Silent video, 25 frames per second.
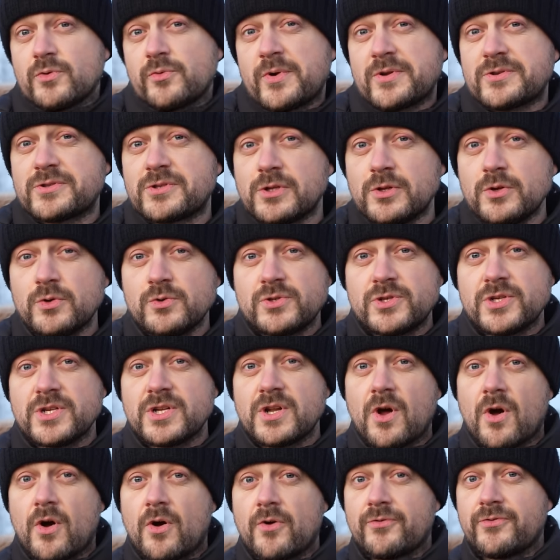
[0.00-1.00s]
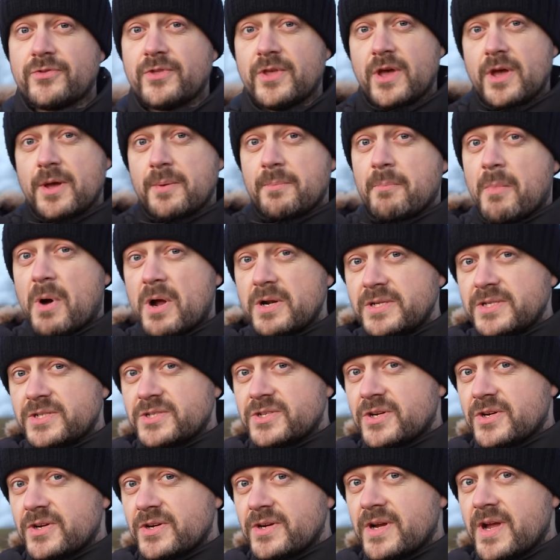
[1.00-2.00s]
the resolution of the
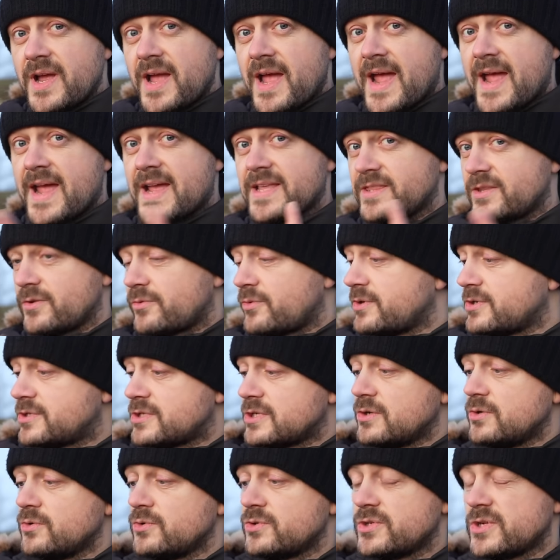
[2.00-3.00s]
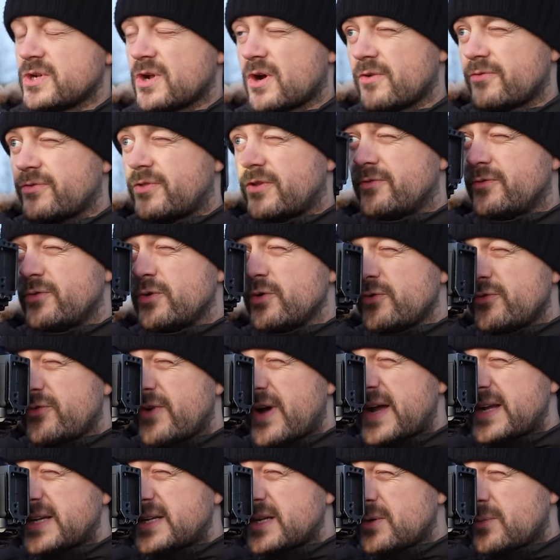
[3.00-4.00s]
monitor and the resolution of the
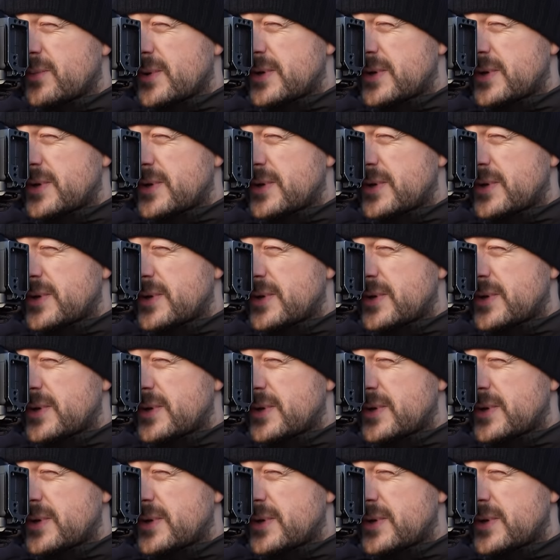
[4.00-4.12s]
viewfinder